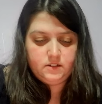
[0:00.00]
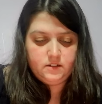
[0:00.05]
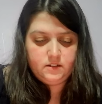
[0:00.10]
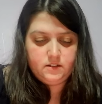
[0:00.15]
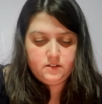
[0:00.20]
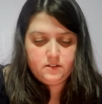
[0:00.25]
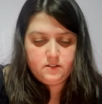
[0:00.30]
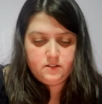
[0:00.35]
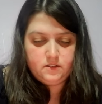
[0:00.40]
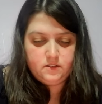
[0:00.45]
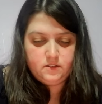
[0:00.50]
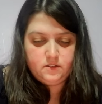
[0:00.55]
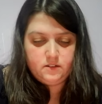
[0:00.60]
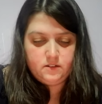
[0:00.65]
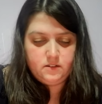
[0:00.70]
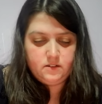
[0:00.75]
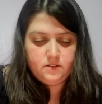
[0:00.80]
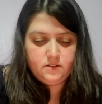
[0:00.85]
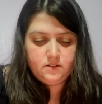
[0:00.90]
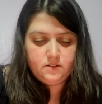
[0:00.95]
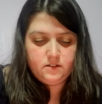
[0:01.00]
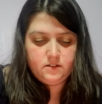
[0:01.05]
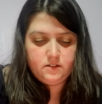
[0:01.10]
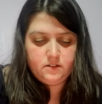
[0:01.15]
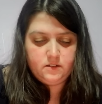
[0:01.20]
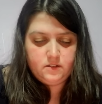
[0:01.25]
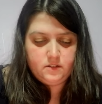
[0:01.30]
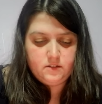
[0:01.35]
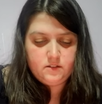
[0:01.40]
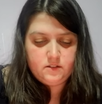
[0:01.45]

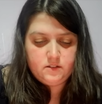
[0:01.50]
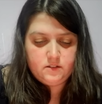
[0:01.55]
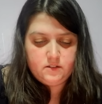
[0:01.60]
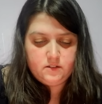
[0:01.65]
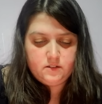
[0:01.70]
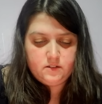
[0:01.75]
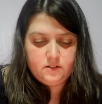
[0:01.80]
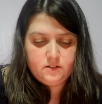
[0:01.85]
(silence)